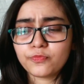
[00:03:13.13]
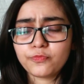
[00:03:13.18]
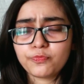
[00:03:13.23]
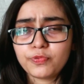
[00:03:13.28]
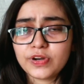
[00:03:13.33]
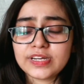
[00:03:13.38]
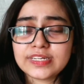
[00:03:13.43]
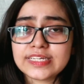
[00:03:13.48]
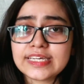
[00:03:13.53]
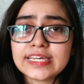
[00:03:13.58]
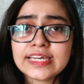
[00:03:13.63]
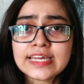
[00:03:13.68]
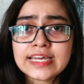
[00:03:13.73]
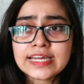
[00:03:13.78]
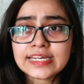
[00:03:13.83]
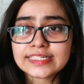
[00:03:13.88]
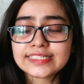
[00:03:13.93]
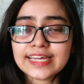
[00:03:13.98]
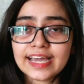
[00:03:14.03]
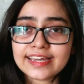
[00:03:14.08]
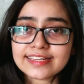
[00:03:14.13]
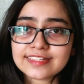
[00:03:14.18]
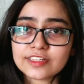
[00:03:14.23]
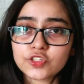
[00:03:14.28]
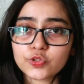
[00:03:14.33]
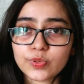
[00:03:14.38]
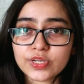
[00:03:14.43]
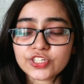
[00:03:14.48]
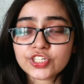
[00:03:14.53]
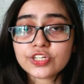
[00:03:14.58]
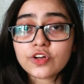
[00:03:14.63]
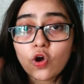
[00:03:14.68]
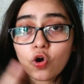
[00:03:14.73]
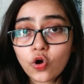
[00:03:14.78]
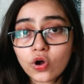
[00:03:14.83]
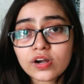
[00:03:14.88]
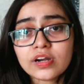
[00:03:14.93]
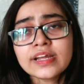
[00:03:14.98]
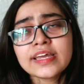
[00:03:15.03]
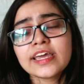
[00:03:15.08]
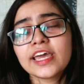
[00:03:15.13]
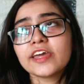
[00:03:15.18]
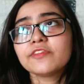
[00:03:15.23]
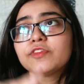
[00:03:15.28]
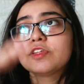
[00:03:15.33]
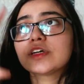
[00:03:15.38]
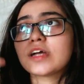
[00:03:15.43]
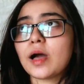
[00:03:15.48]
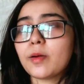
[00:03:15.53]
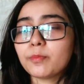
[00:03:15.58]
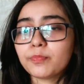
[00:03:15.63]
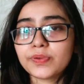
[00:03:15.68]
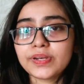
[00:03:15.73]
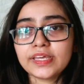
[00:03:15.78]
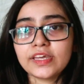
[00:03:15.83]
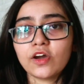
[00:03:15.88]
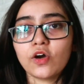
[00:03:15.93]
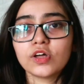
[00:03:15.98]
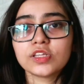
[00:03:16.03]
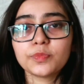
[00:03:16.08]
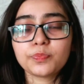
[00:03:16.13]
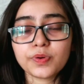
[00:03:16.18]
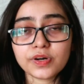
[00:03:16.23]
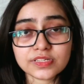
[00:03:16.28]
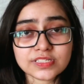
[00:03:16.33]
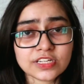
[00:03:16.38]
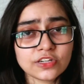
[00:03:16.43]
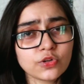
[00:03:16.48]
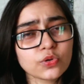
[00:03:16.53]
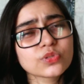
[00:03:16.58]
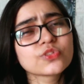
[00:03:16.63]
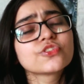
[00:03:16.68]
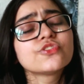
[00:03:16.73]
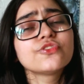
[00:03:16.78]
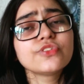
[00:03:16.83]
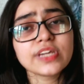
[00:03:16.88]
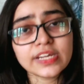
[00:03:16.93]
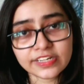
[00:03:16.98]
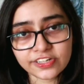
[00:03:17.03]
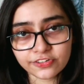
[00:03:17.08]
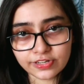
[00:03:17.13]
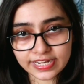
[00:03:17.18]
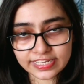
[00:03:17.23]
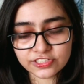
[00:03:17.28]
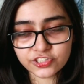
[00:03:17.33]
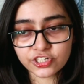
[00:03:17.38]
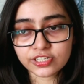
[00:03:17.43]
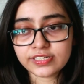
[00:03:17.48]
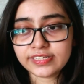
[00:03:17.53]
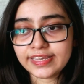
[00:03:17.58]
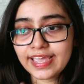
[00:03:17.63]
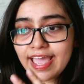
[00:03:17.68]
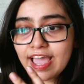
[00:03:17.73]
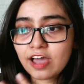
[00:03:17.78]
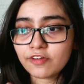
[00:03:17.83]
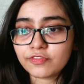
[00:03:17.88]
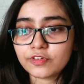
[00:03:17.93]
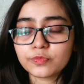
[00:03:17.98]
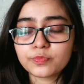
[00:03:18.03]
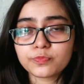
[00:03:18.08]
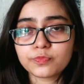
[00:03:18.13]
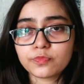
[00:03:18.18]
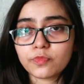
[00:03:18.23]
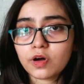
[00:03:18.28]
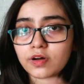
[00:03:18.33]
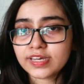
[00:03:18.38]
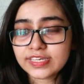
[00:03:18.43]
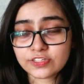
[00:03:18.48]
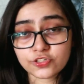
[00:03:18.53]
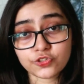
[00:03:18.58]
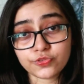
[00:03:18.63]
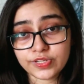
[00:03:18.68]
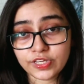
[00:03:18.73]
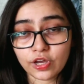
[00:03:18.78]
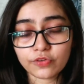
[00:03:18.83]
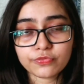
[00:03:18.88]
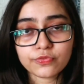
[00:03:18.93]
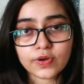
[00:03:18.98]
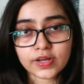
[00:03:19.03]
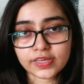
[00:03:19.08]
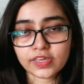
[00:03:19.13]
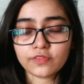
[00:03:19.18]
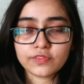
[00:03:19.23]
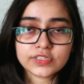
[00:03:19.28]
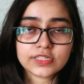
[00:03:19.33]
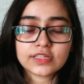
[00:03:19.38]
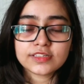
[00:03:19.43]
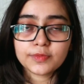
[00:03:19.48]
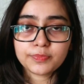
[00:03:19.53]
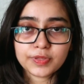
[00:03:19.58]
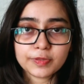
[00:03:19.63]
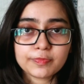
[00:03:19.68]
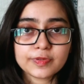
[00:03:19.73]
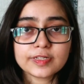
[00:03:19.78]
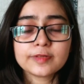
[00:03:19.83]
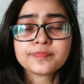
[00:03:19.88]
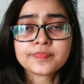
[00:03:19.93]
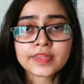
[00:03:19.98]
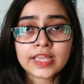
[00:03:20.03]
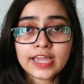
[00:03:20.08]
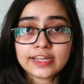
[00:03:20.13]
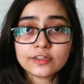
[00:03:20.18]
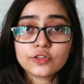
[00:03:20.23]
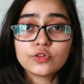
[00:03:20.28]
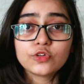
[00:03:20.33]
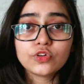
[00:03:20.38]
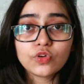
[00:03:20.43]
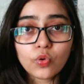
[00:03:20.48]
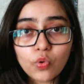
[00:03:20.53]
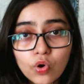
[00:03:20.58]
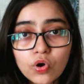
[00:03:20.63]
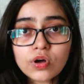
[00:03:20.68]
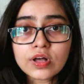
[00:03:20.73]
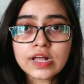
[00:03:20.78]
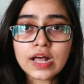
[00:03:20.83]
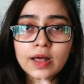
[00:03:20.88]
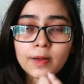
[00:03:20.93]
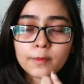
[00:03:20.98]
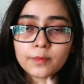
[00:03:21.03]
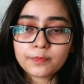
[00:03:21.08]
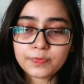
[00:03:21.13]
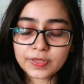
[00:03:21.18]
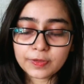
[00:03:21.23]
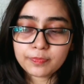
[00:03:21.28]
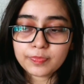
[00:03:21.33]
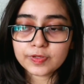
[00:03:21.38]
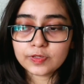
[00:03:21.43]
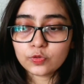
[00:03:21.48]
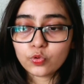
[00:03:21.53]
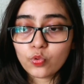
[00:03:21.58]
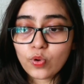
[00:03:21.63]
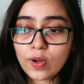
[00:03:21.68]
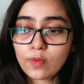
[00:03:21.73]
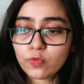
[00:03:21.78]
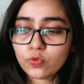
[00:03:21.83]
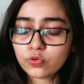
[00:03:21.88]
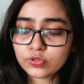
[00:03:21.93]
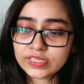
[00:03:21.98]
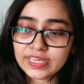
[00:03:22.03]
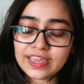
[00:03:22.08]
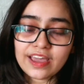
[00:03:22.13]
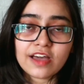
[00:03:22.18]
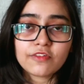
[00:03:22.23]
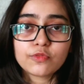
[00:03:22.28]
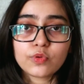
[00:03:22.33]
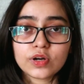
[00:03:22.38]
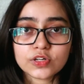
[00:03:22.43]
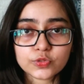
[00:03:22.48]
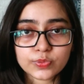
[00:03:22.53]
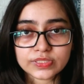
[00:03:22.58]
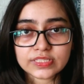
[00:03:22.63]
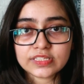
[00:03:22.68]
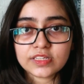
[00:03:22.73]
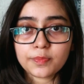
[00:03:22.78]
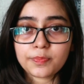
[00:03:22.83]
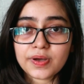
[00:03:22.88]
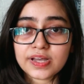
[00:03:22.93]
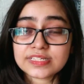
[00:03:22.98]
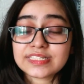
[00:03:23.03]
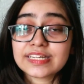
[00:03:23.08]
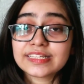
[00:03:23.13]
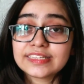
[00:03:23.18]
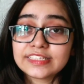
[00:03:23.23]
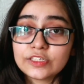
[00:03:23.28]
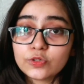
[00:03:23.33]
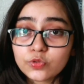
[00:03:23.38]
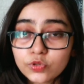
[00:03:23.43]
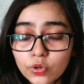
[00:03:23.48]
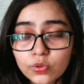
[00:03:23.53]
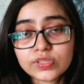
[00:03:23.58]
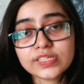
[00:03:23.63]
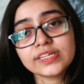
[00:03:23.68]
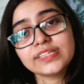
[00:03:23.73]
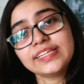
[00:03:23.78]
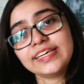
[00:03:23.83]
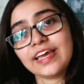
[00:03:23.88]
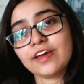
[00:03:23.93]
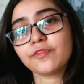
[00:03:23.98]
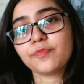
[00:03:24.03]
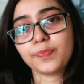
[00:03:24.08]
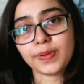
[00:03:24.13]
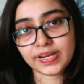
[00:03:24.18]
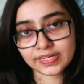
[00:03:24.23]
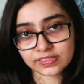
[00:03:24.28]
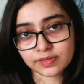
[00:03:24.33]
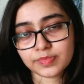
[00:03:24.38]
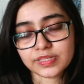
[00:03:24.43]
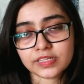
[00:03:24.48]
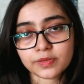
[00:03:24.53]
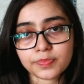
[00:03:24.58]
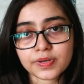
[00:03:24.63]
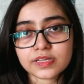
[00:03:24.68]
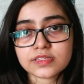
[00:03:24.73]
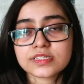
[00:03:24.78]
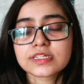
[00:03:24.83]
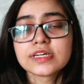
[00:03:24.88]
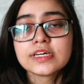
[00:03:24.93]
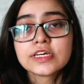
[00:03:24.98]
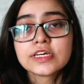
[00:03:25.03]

pretty dire situation, or if the company or the person looks really legit, they have a history of working with other people, and you know people who they have worked with in the past, and you know that they have paid them in the past.